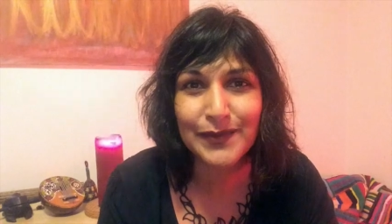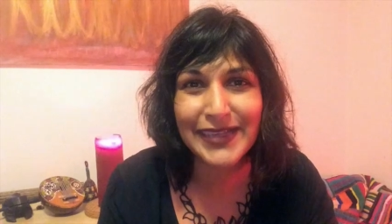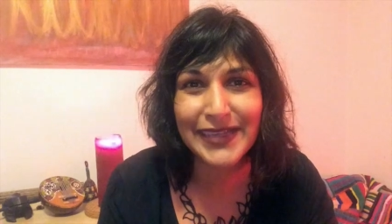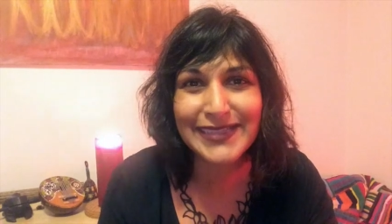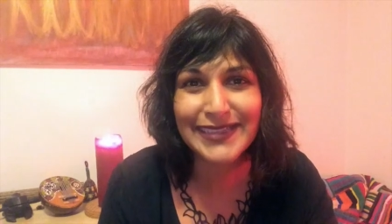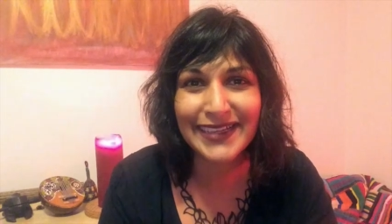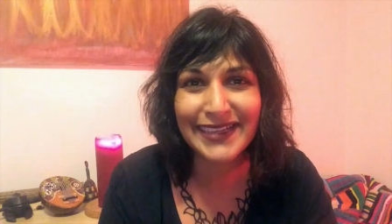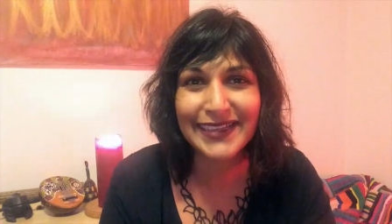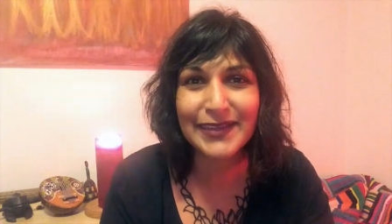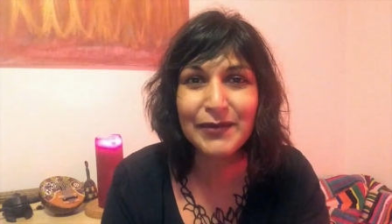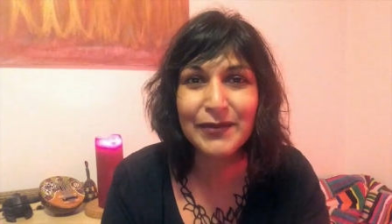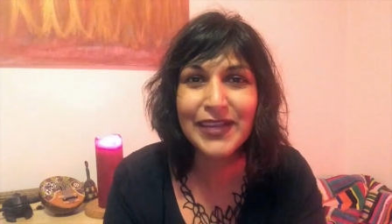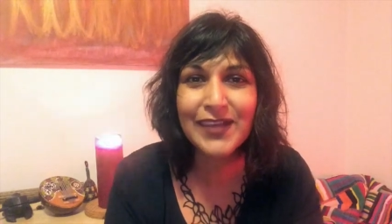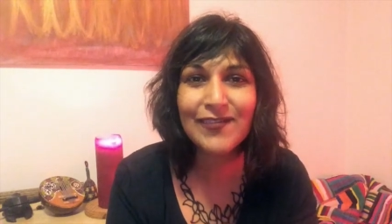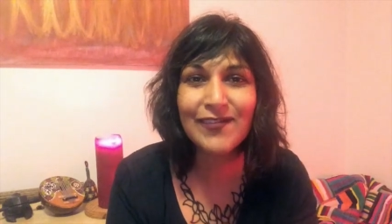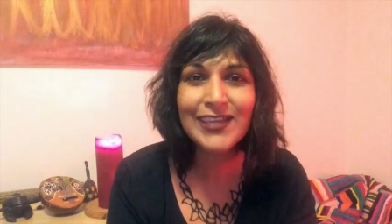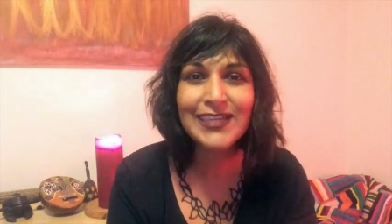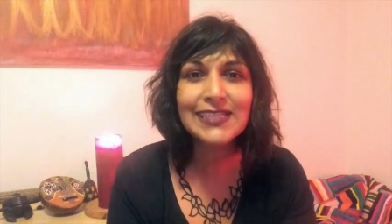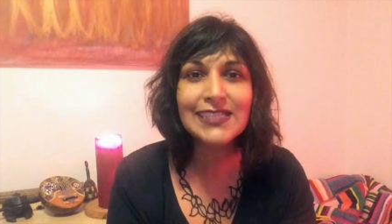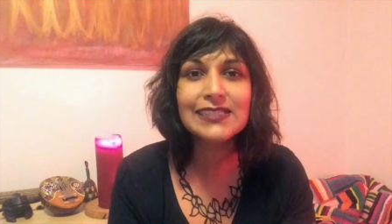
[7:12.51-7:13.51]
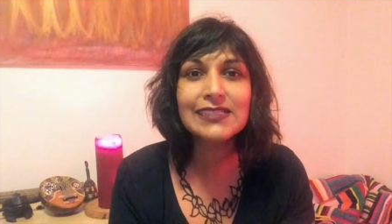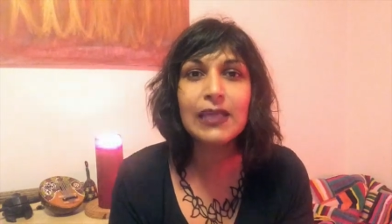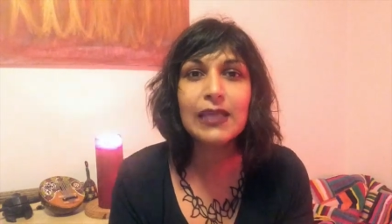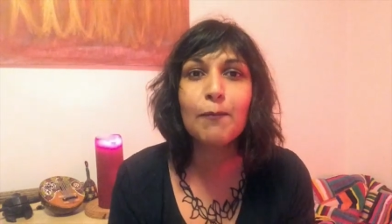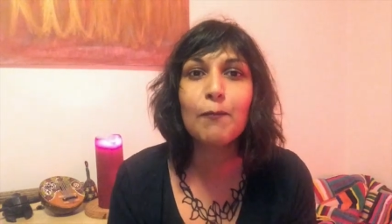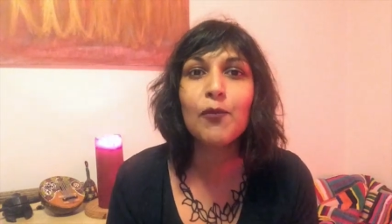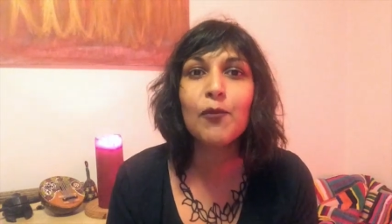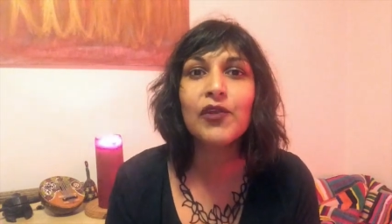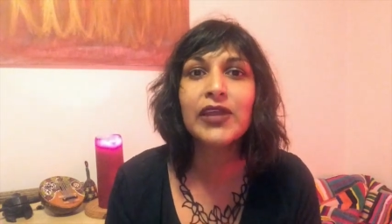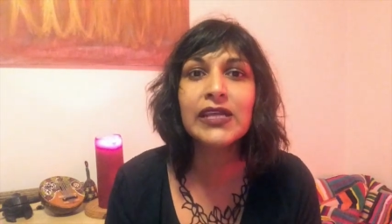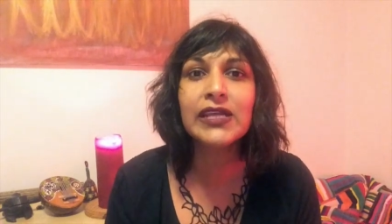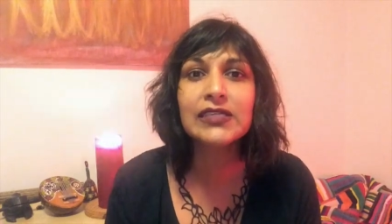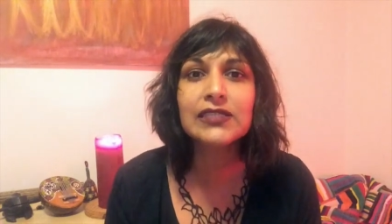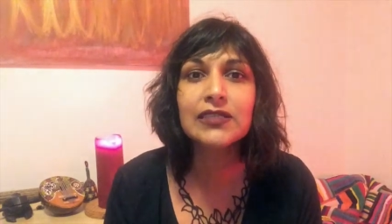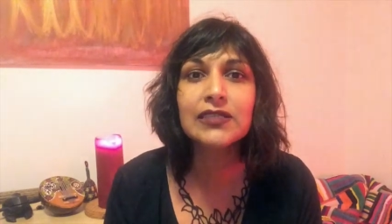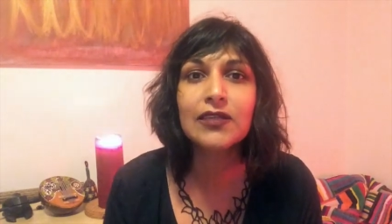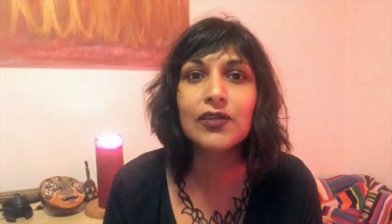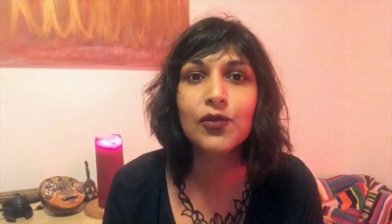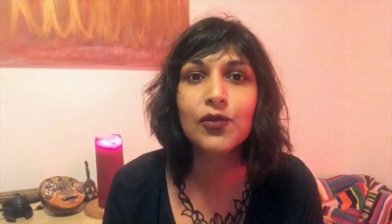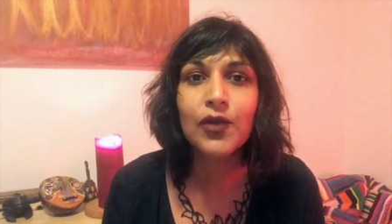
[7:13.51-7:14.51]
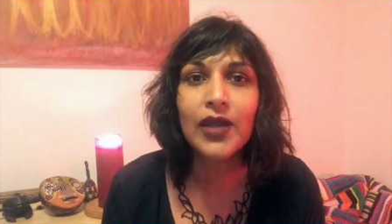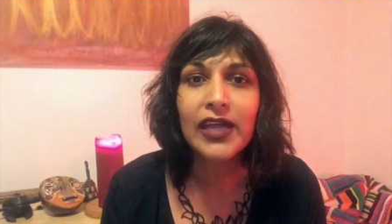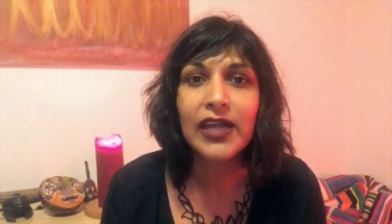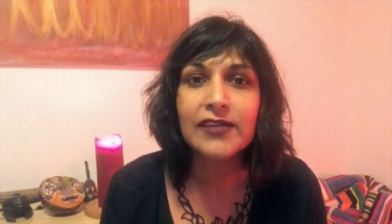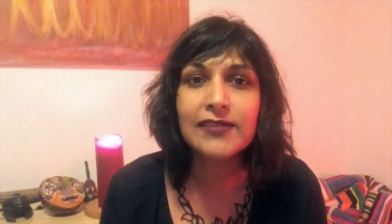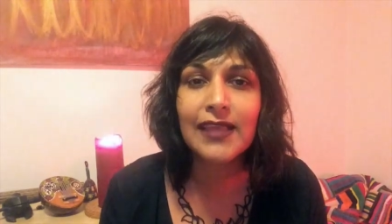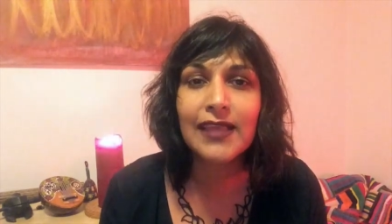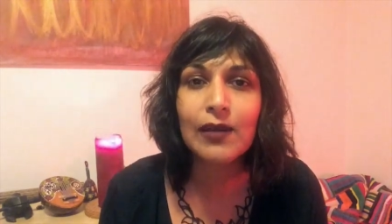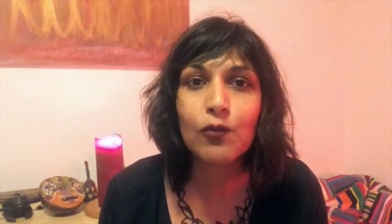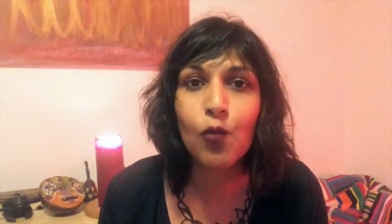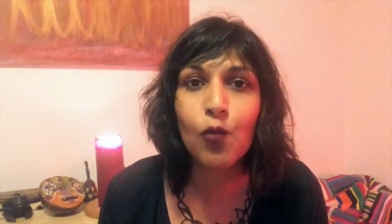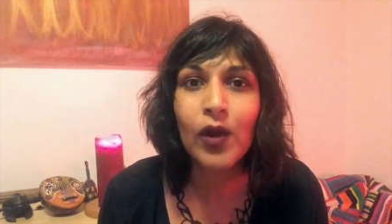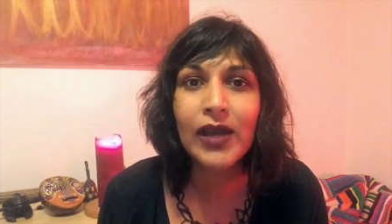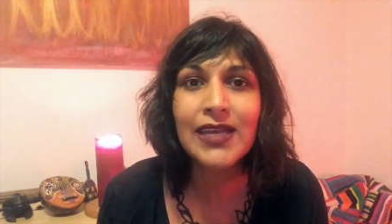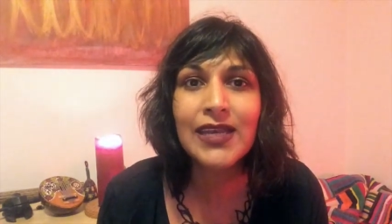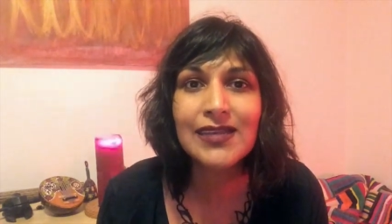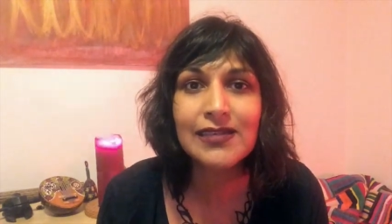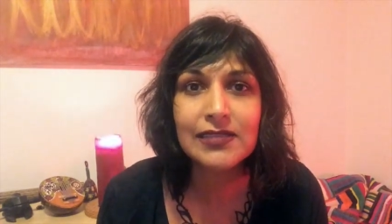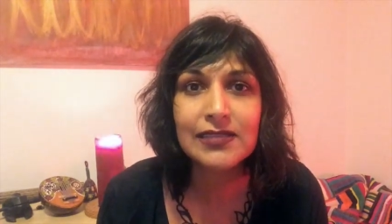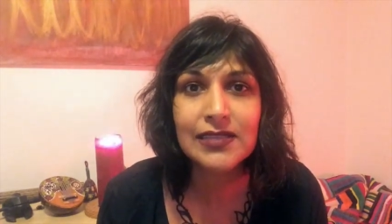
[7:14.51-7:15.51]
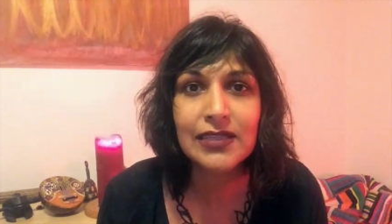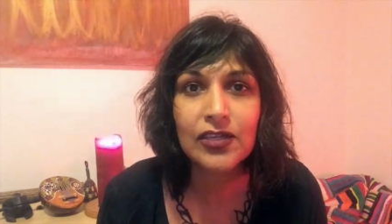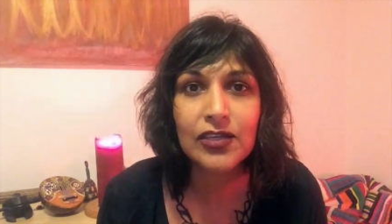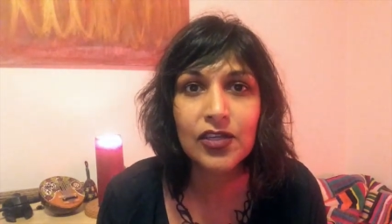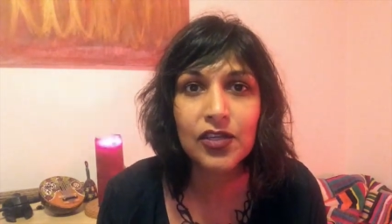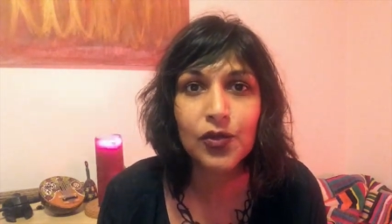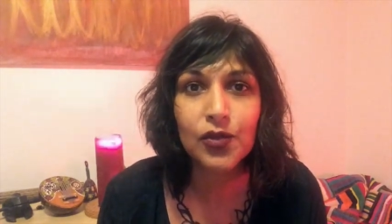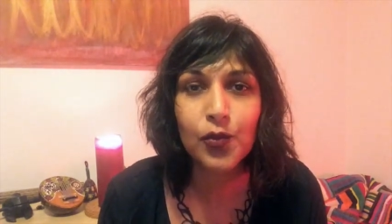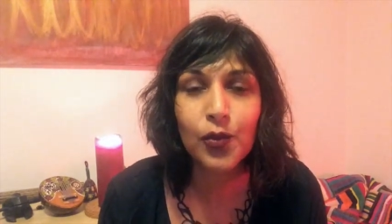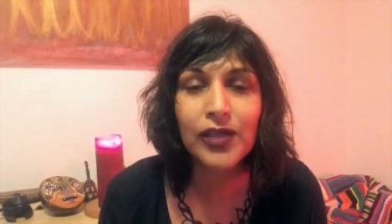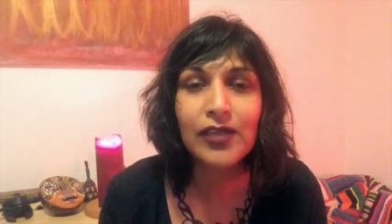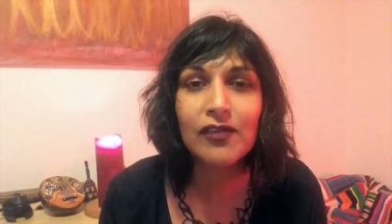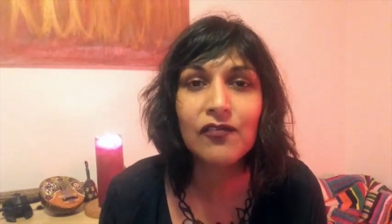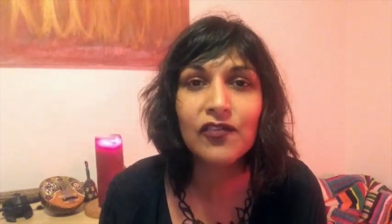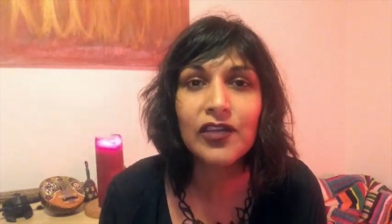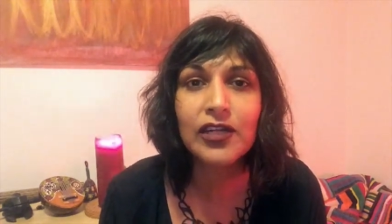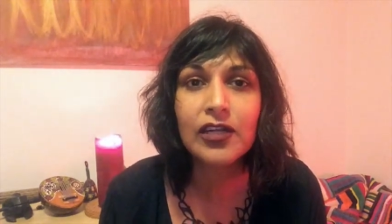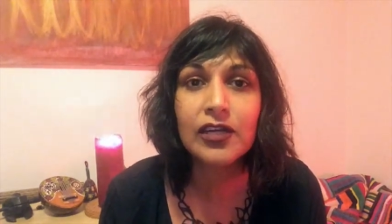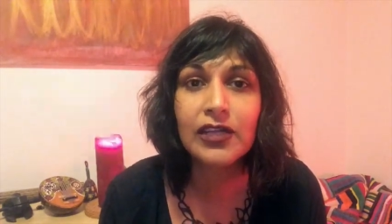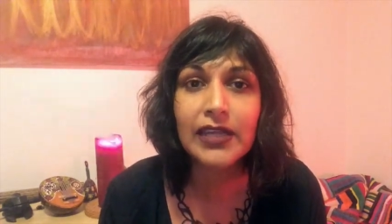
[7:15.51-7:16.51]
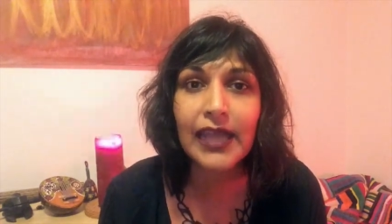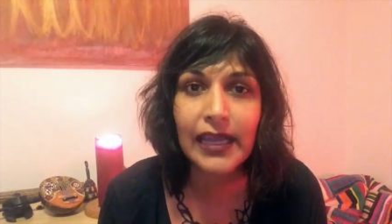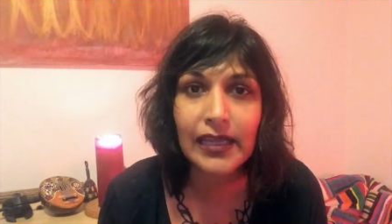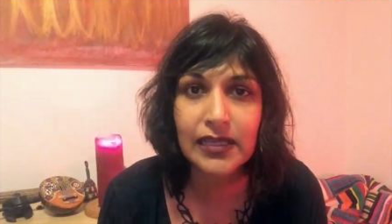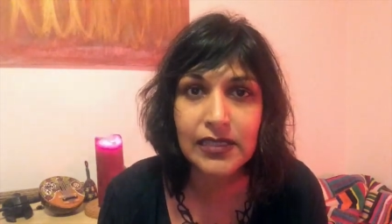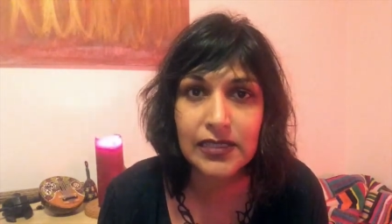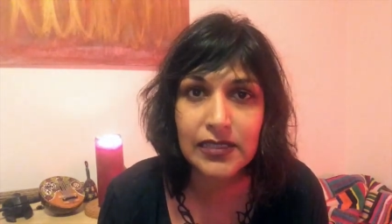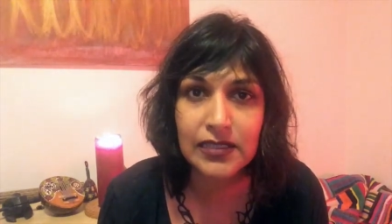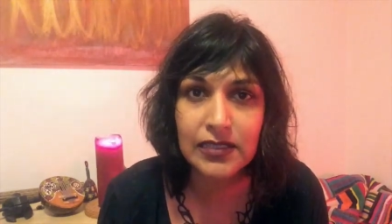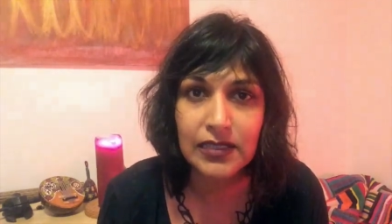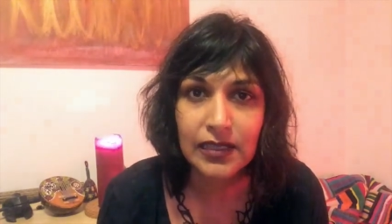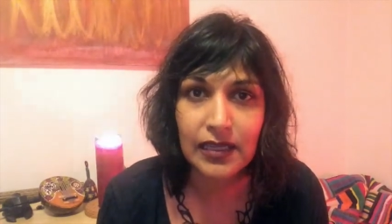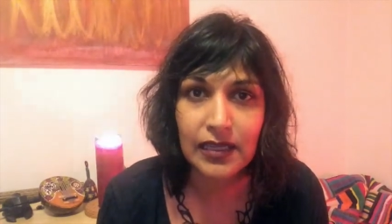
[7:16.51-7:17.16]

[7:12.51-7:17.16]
basically, whatever it is that brings you to that oneness in you where you feel connected